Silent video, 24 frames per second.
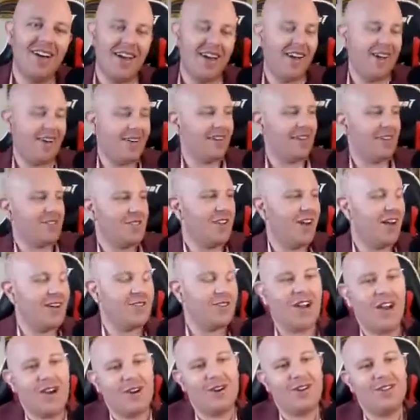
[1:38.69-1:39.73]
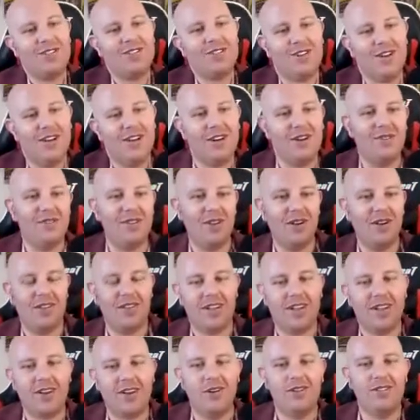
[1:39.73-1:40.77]
And Cassandra, I heard your interview on
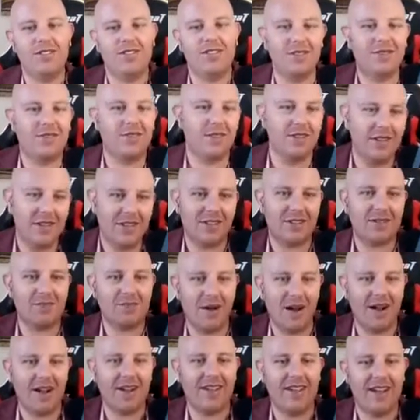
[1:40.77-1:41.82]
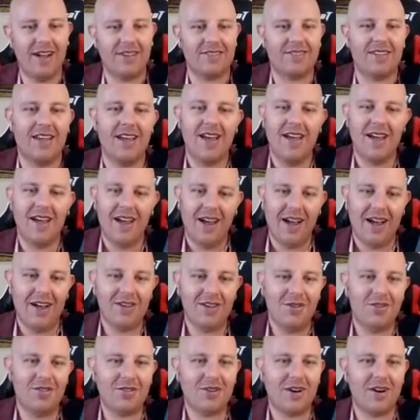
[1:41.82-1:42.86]
the Coaching for Leaders podcast,
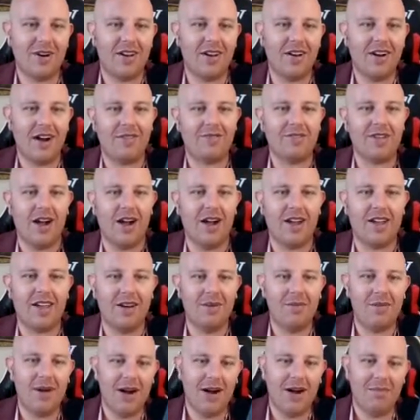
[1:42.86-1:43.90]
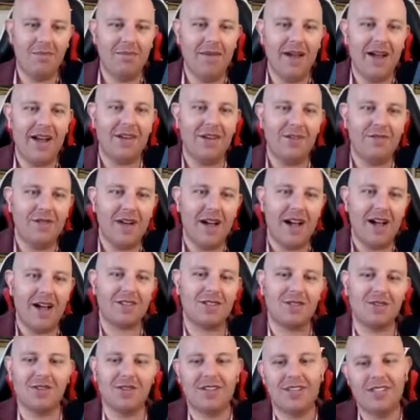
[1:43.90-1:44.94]
and you started off talking about
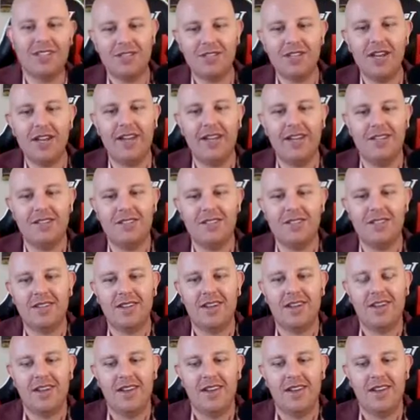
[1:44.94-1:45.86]
manufacturing and change.